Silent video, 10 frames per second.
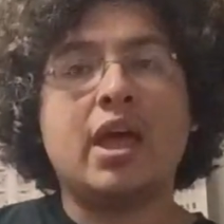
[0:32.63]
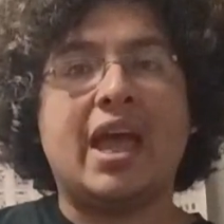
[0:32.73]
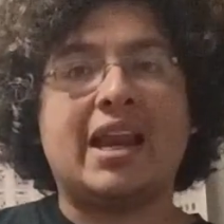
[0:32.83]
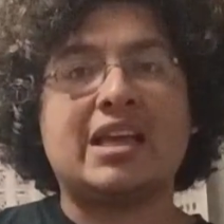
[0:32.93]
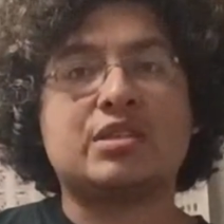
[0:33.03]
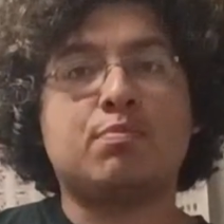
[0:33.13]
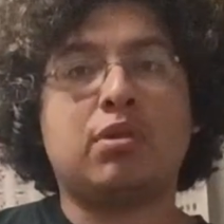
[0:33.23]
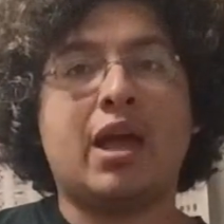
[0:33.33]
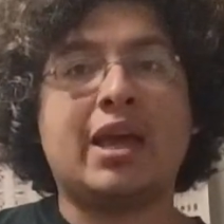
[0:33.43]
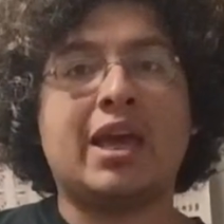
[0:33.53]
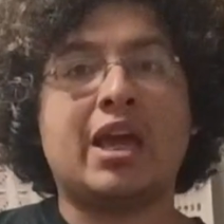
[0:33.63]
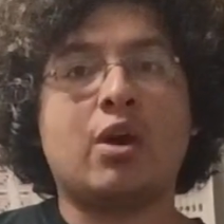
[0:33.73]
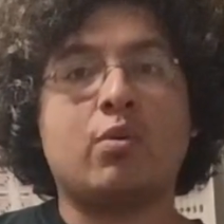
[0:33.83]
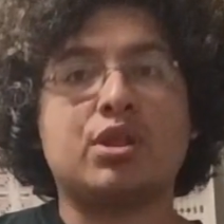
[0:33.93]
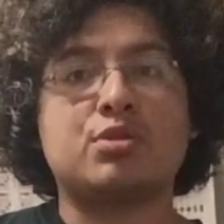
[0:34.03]
and he's
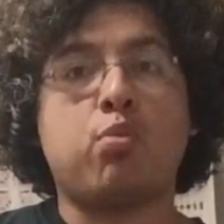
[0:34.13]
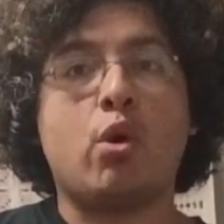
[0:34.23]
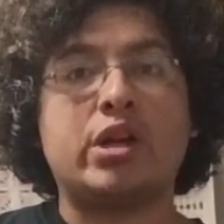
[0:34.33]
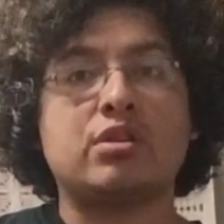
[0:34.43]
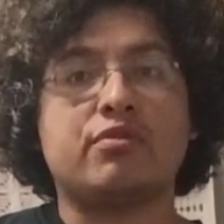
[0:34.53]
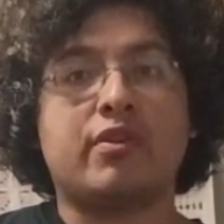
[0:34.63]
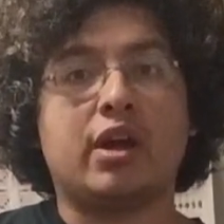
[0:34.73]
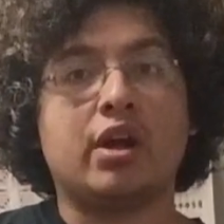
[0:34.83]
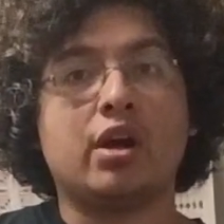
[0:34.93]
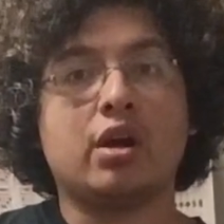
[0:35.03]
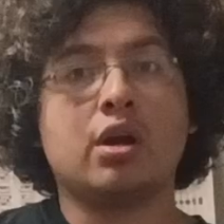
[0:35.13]
playing with his pointer finger.